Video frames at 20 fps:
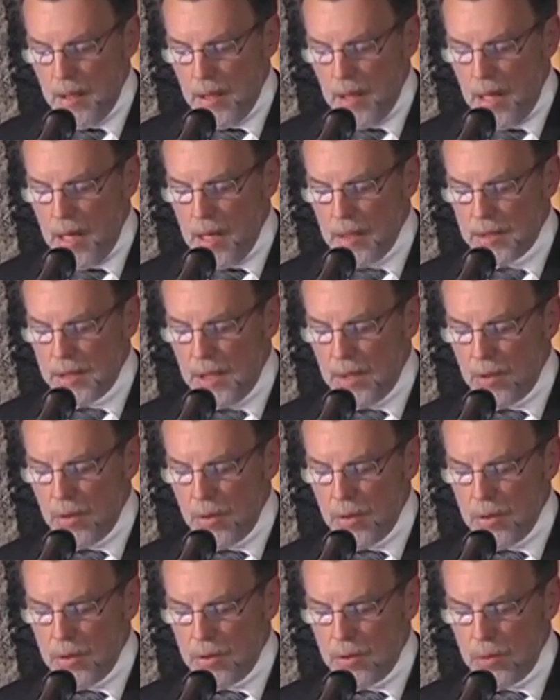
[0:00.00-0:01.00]

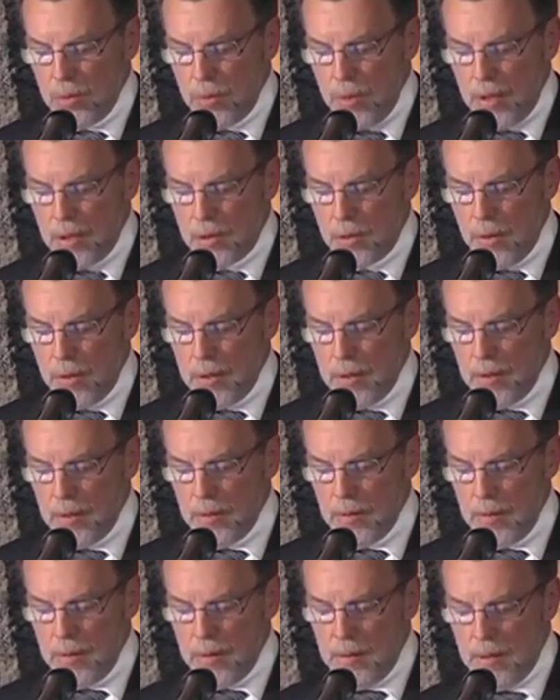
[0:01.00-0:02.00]
Article
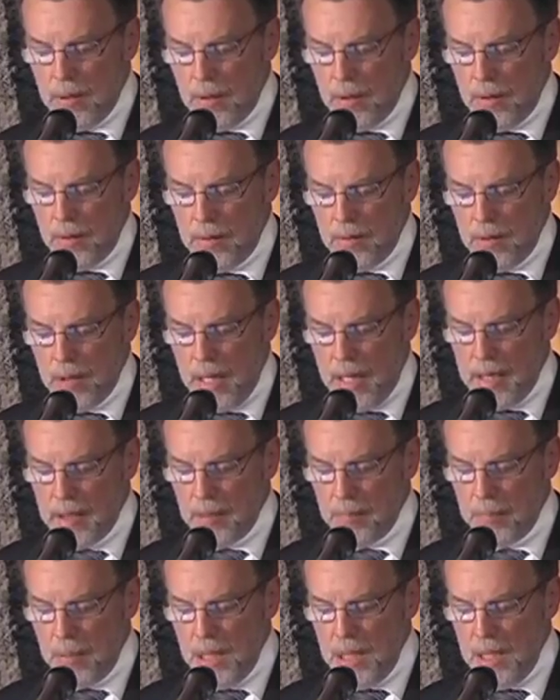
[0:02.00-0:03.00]

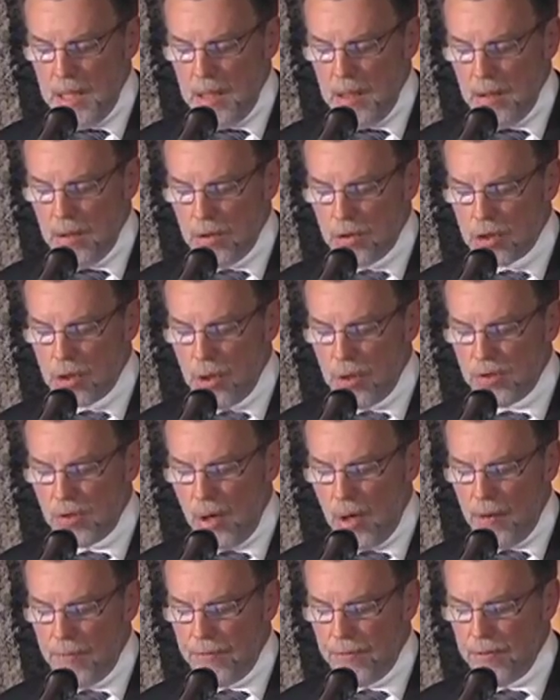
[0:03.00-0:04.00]
209B shows
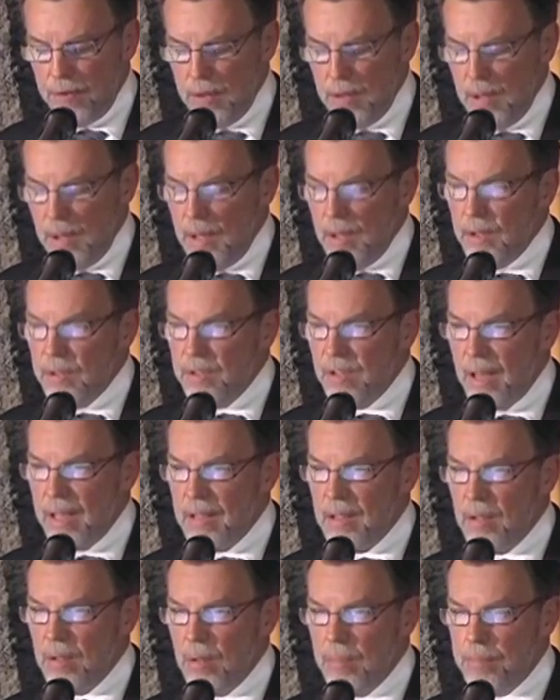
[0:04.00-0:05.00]
off
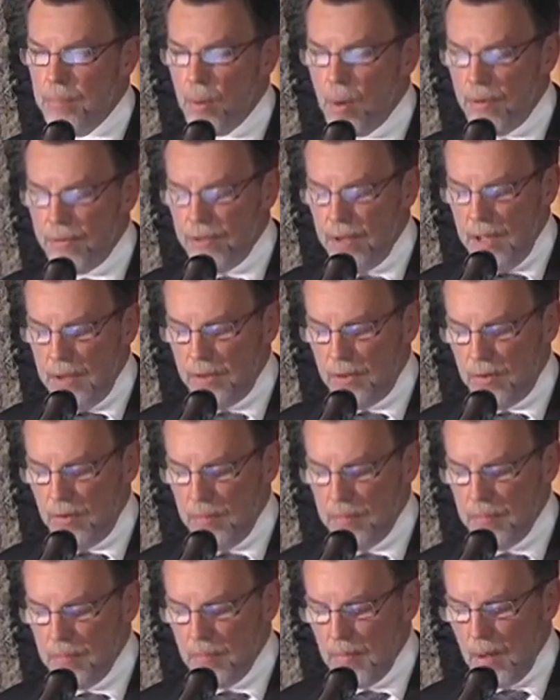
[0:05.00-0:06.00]
that profits
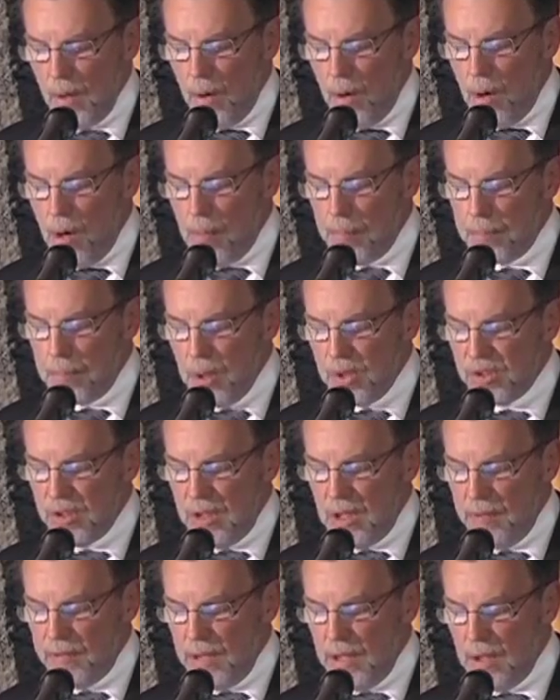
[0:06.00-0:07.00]
or
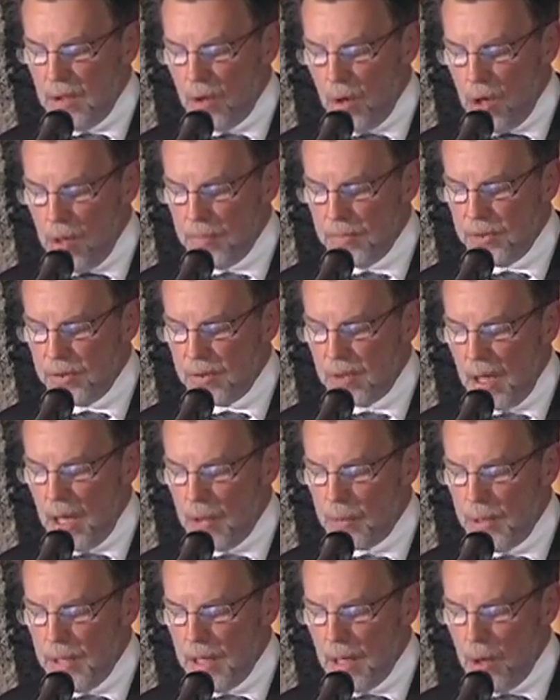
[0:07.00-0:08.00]
positive incomes
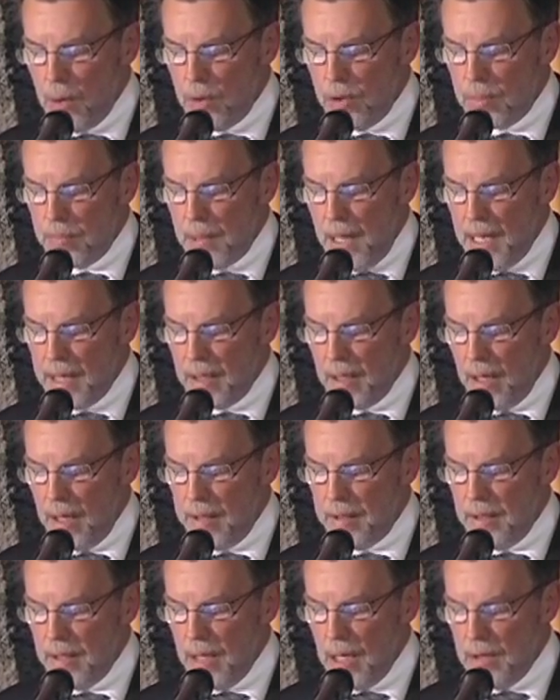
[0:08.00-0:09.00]
carried out by
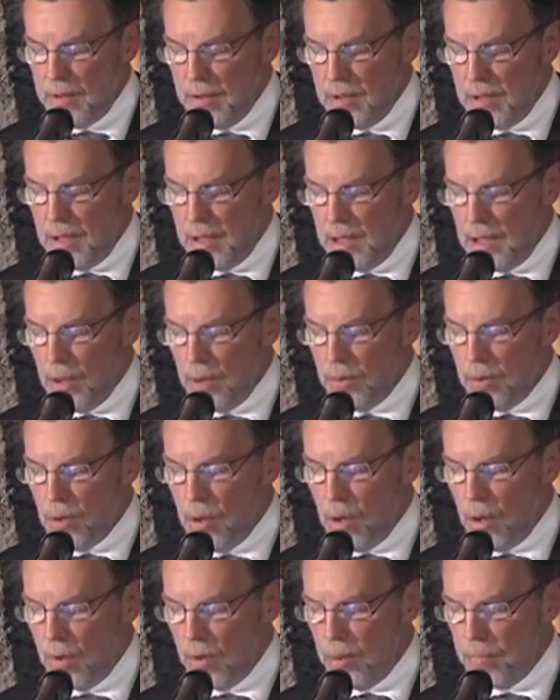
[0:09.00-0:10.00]
an entity
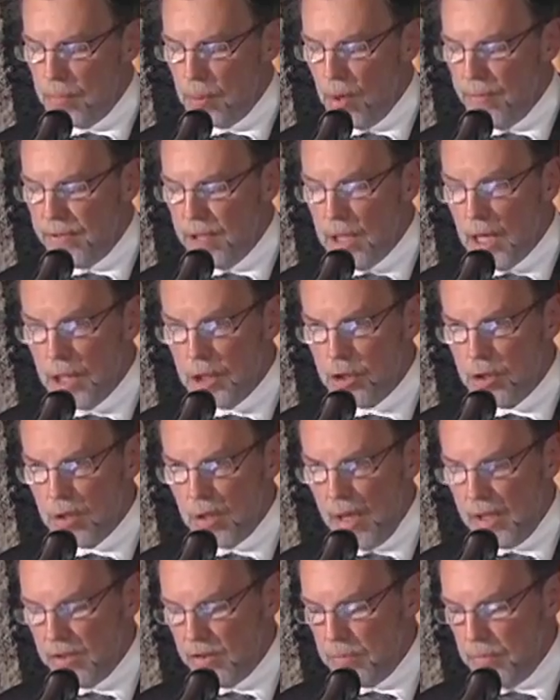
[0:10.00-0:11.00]
under a privileged
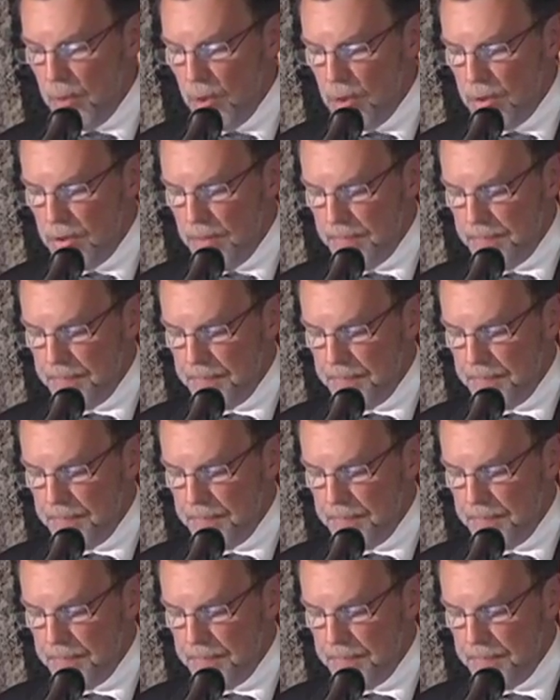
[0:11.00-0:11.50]
tax mode